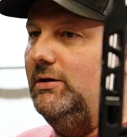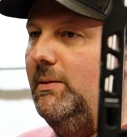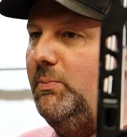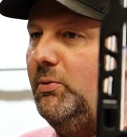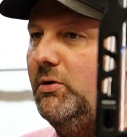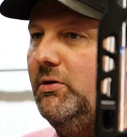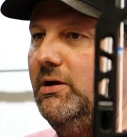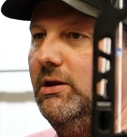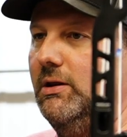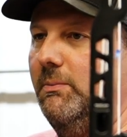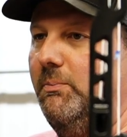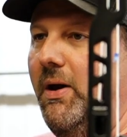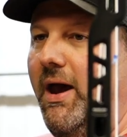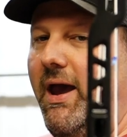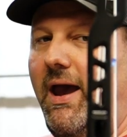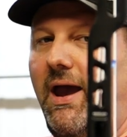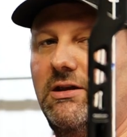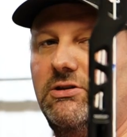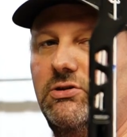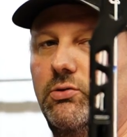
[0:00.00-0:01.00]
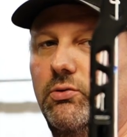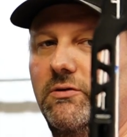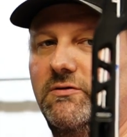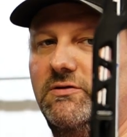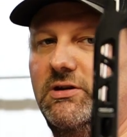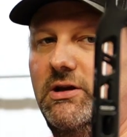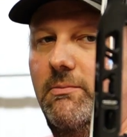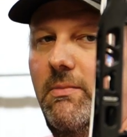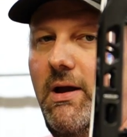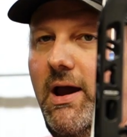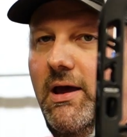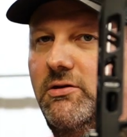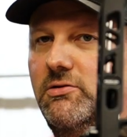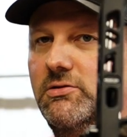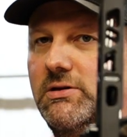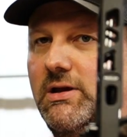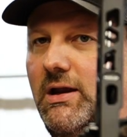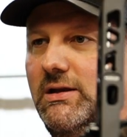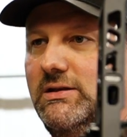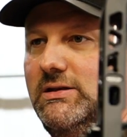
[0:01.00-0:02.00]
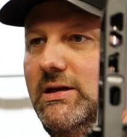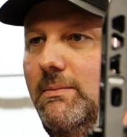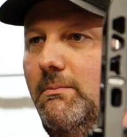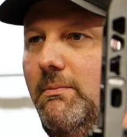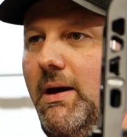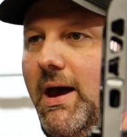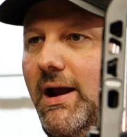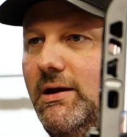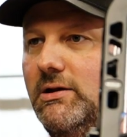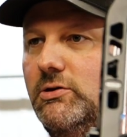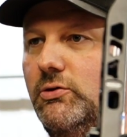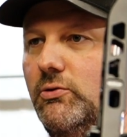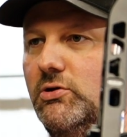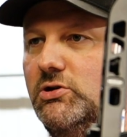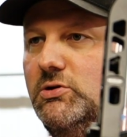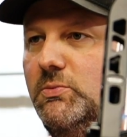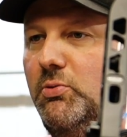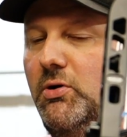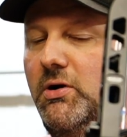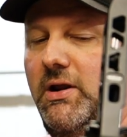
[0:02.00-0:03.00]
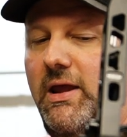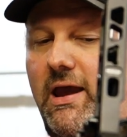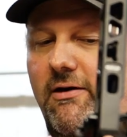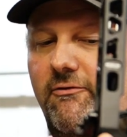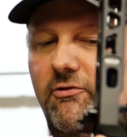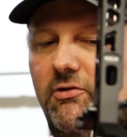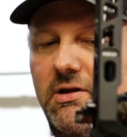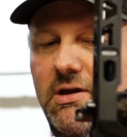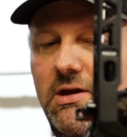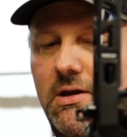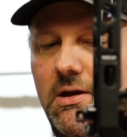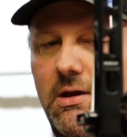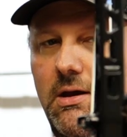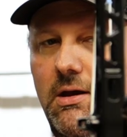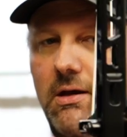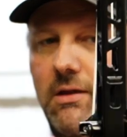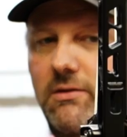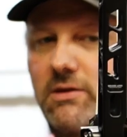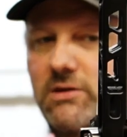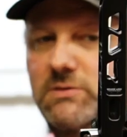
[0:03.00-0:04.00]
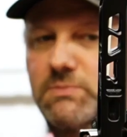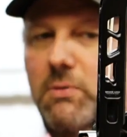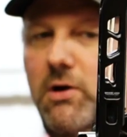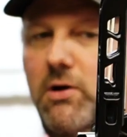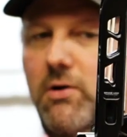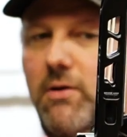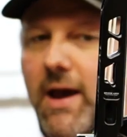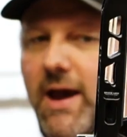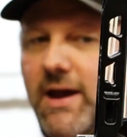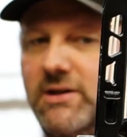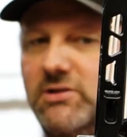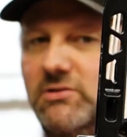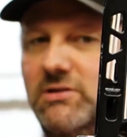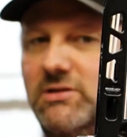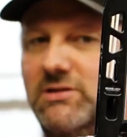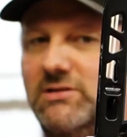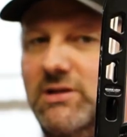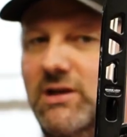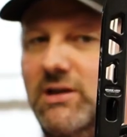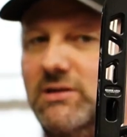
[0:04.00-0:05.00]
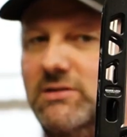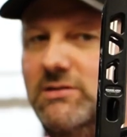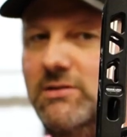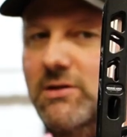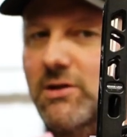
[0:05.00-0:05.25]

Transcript: Typically in the past, you would have seen a Mathews kind of tip back towards you pretty heavily. This bow actually sits